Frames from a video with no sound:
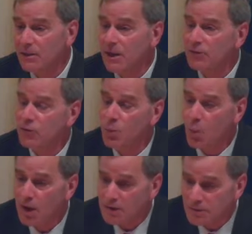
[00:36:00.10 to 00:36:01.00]
o'clock to
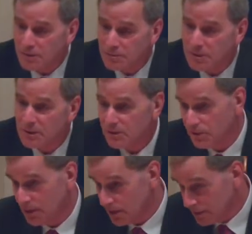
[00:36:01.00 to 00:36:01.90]
water them.
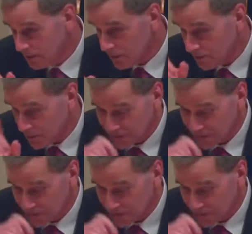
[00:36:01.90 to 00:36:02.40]
So